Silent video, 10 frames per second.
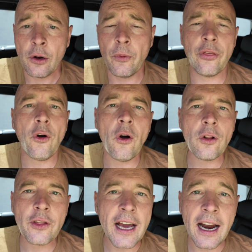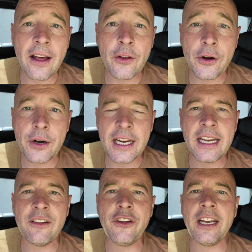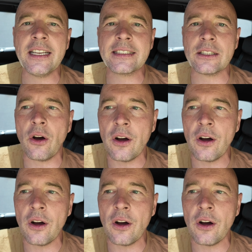with all the other EVs